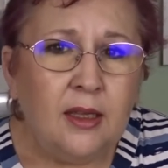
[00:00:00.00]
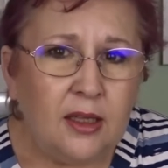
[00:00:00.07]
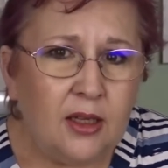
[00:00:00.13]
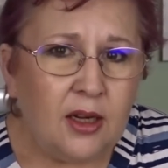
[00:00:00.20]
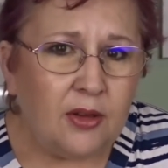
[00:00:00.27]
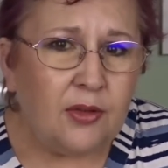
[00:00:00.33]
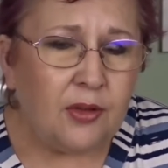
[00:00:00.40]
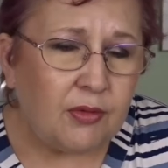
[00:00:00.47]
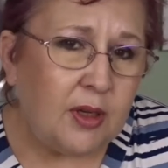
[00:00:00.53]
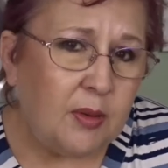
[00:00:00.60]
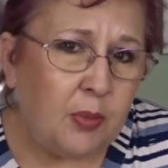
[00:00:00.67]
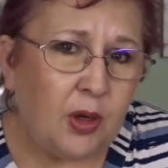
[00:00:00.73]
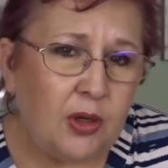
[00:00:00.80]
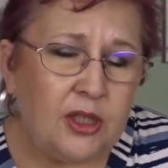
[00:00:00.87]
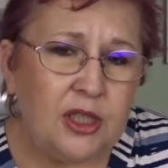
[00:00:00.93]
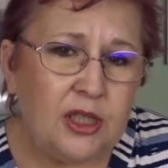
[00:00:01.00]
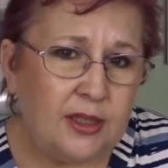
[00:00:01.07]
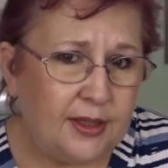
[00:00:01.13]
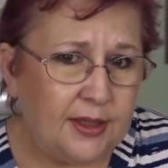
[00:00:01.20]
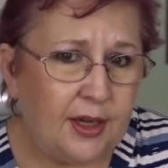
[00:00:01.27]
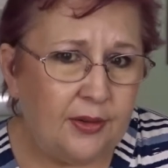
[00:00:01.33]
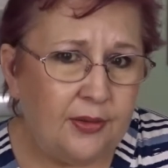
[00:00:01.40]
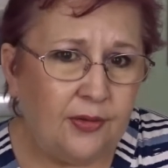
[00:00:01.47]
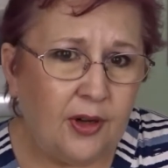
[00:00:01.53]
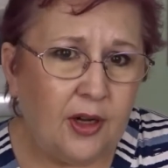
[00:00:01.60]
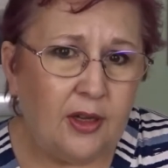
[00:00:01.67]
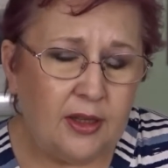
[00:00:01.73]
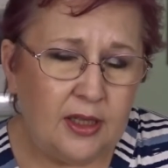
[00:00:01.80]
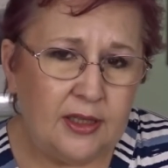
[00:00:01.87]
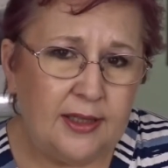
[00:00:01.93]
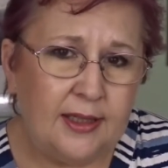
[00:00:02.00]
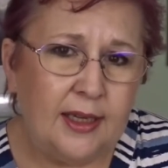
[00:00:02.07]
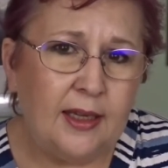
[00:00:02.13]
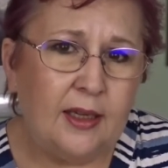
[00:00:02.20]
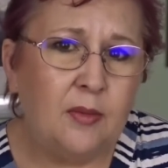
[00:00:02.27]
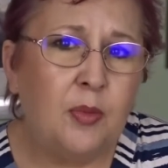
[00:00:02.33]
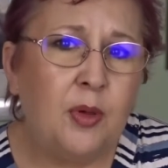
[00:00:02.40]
3 polishes so far this year,